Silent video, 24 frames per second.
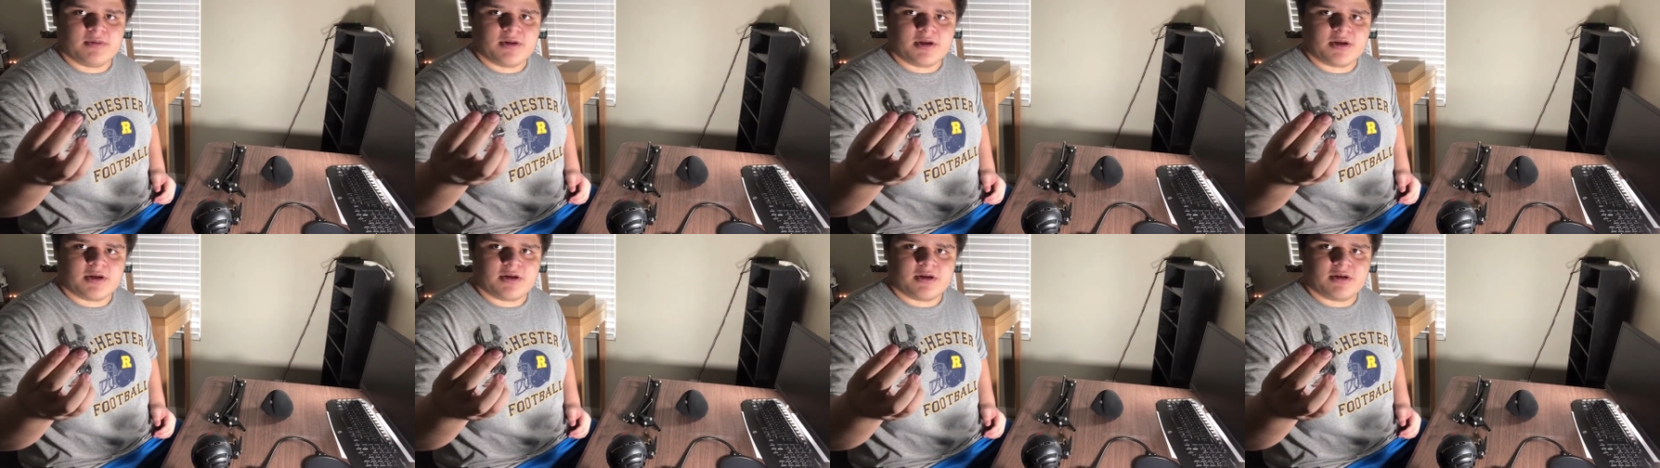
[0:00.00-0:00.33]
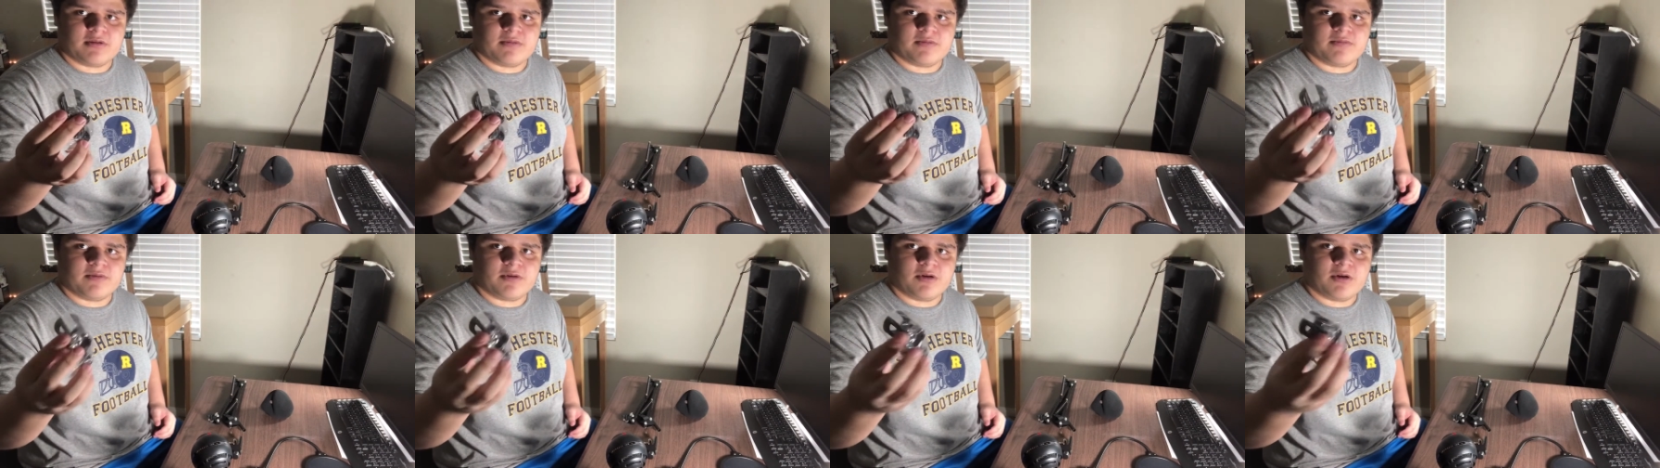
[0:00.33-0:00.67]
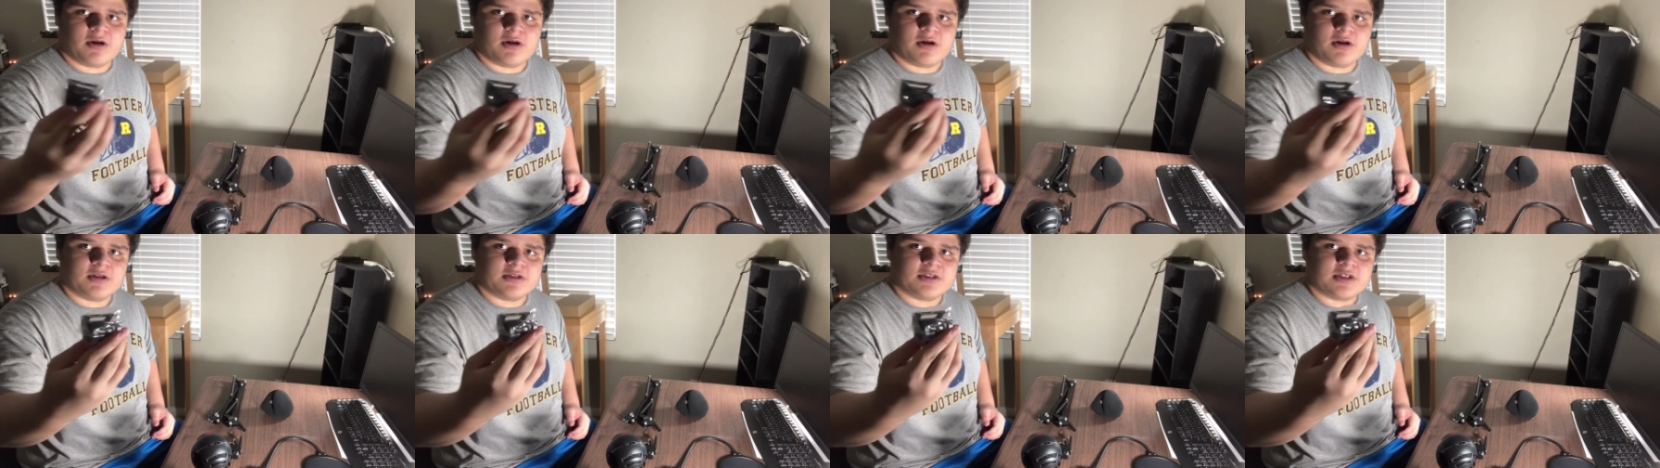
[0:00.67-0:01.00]
it could have
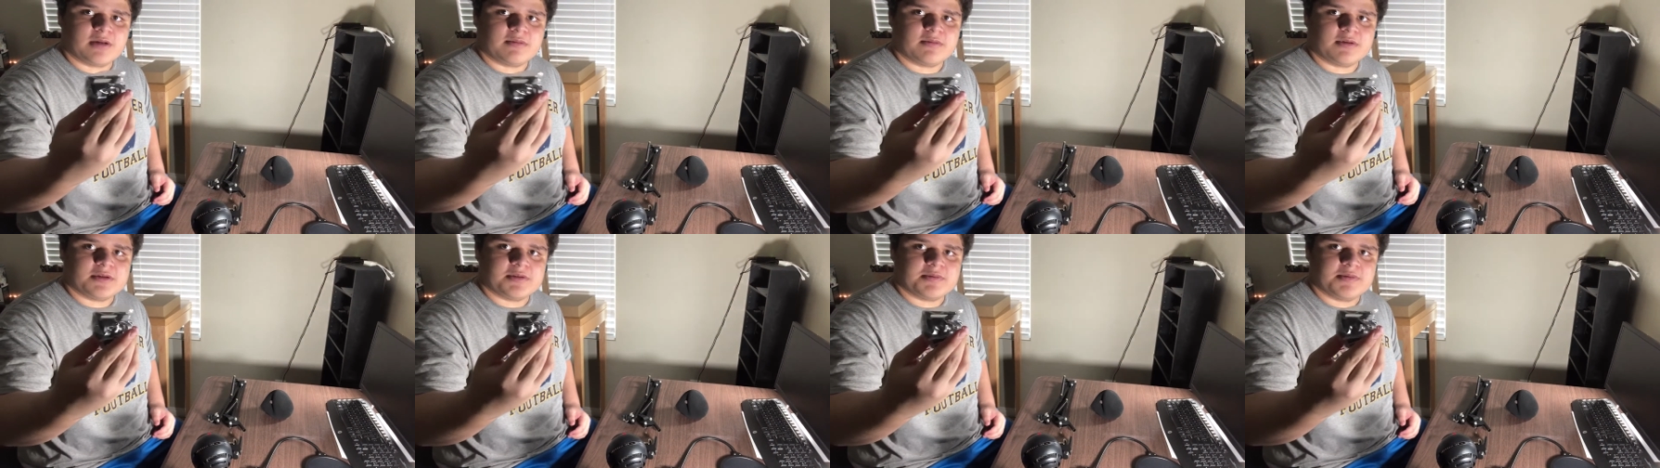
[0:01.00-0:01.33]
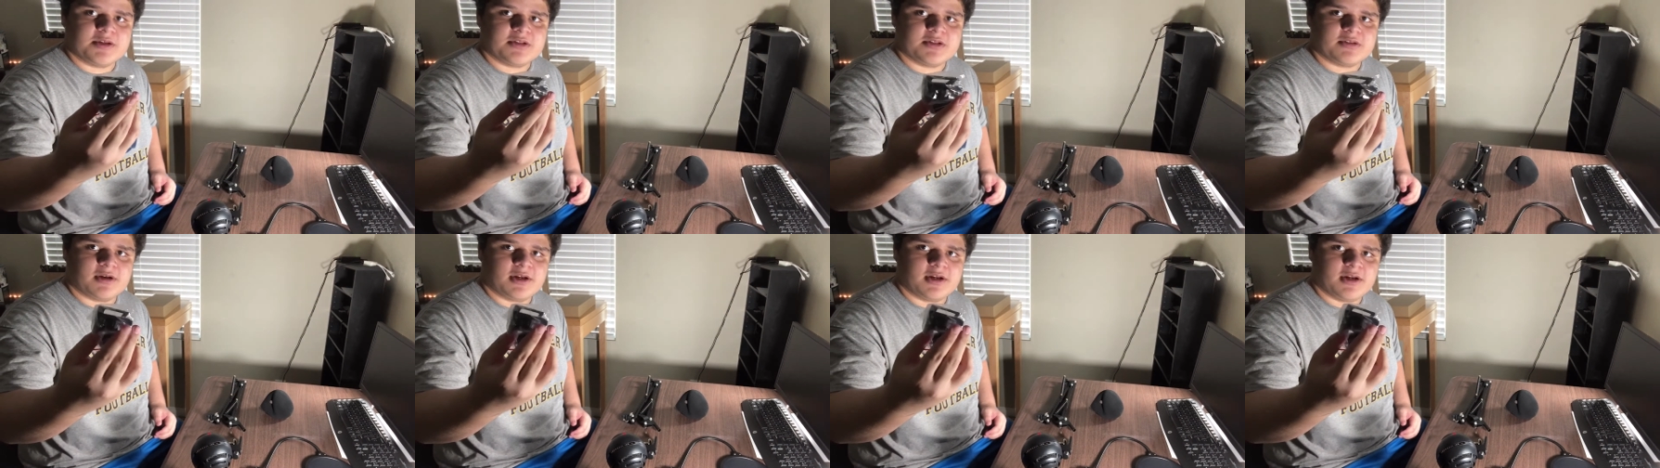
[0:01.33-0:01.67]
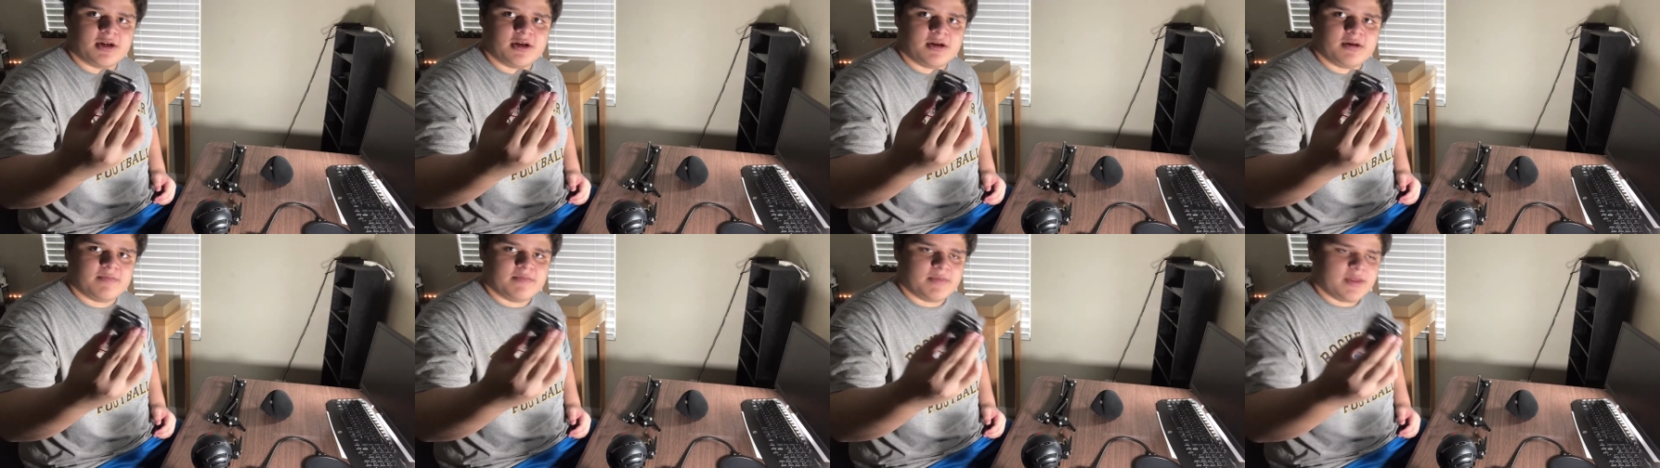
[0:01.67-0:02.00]
gone on top of this piece right
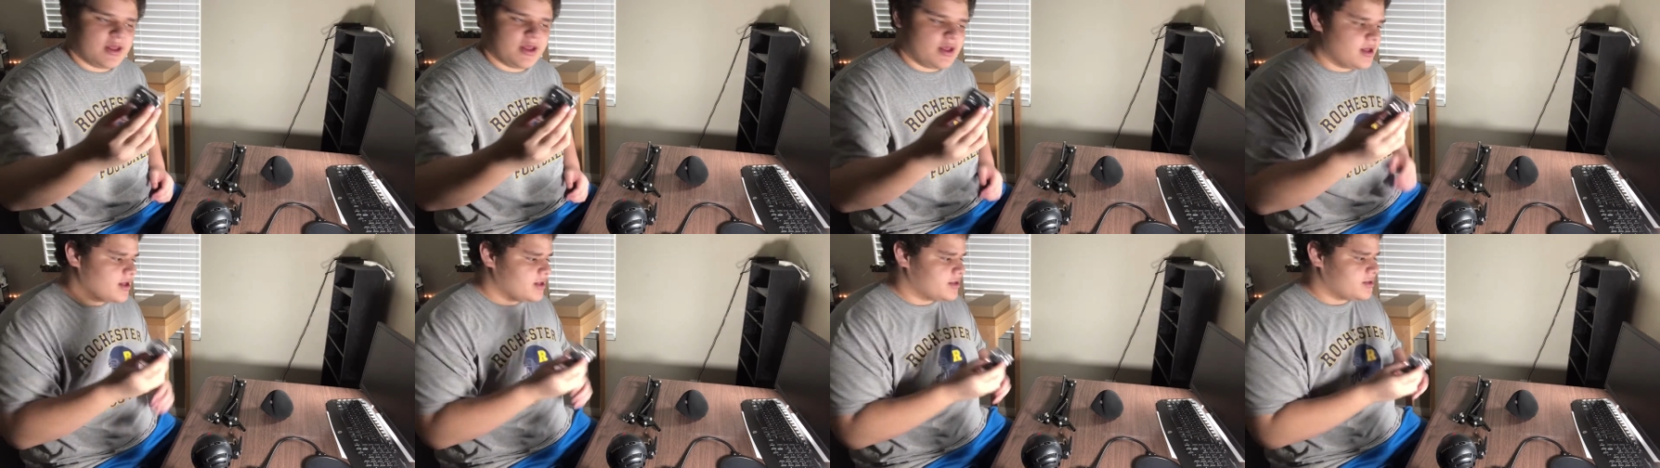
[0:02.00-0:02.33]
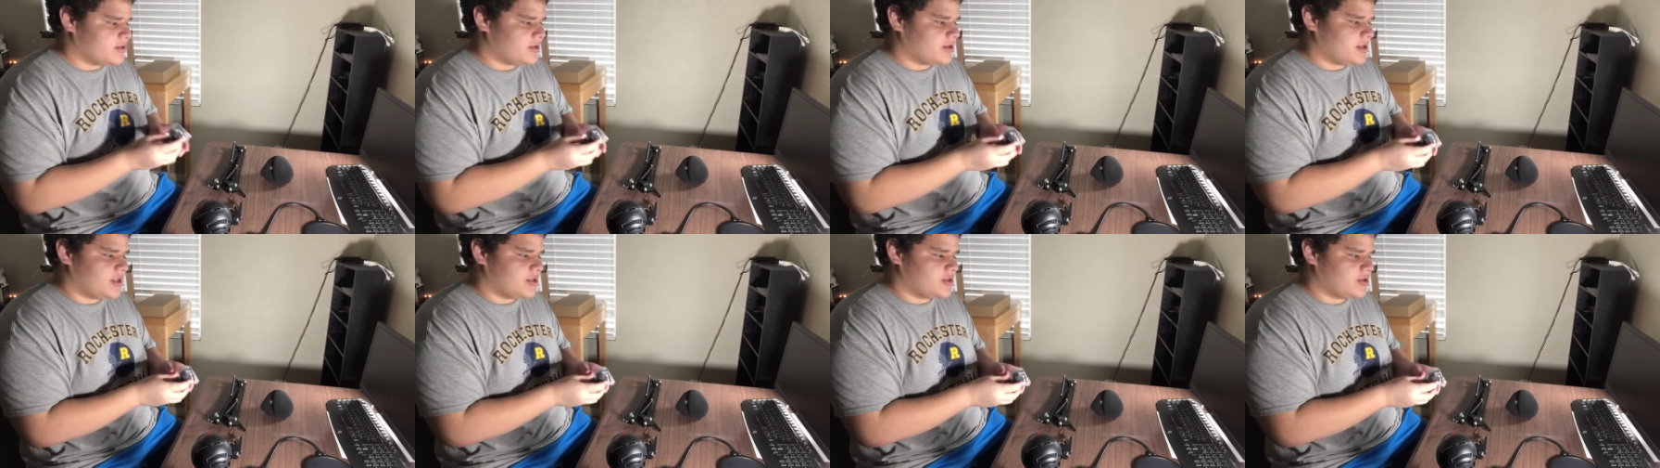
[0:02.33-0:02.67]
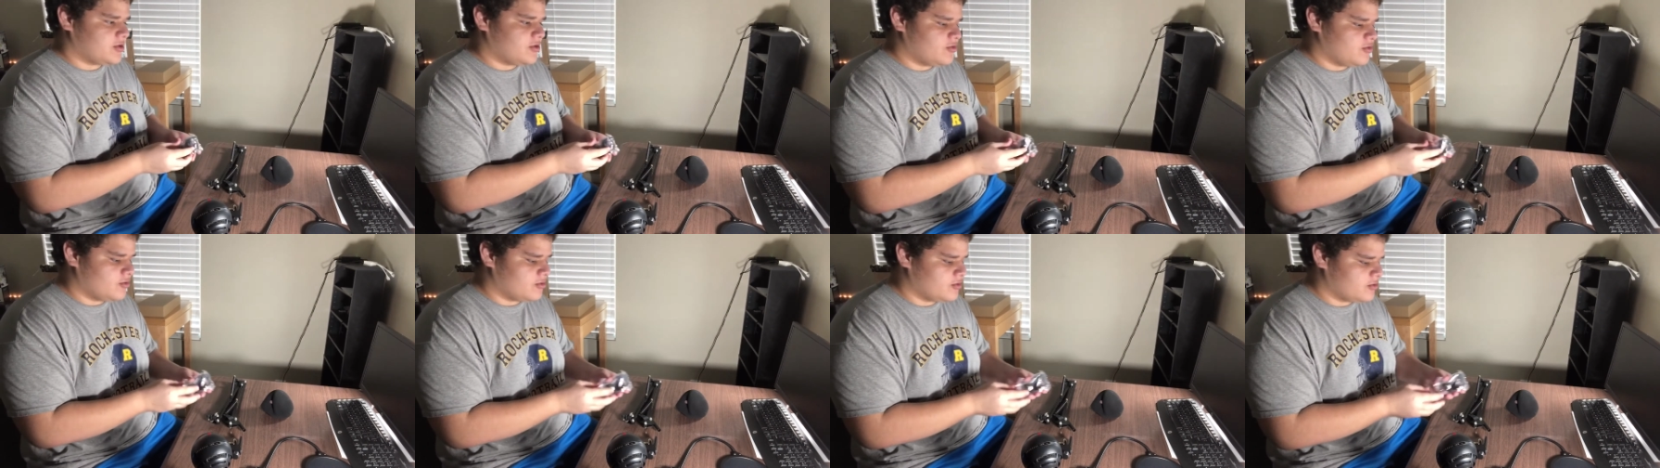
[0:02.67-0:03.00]
here. So that's
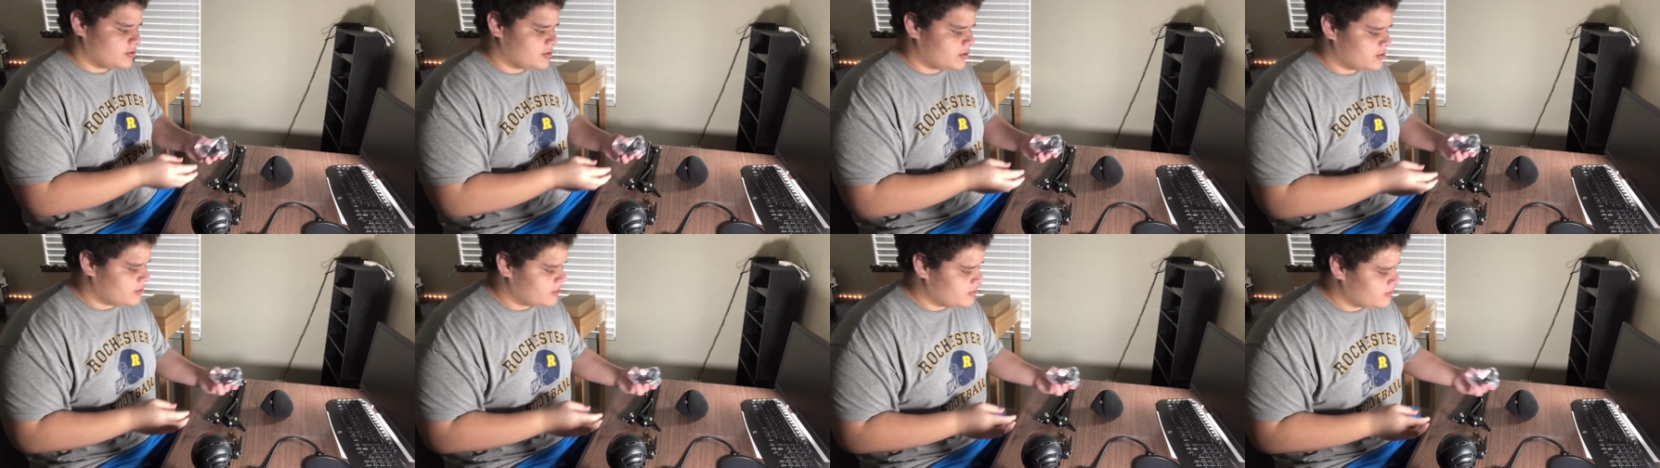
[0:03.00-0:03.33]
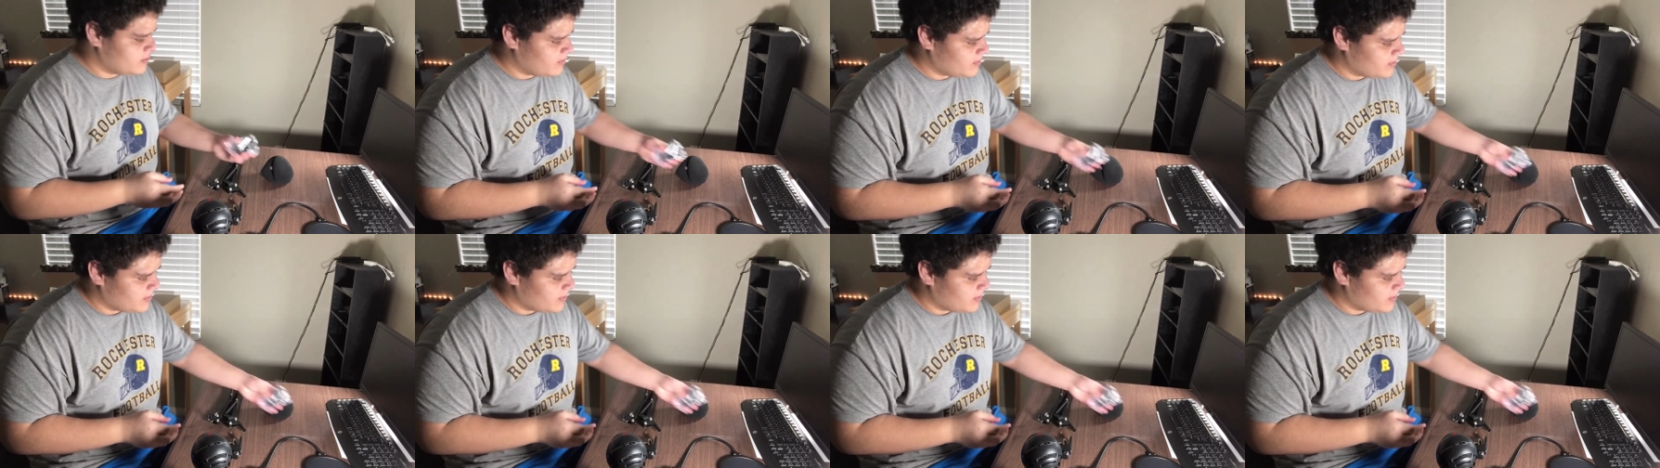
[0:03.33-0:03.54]
cool too.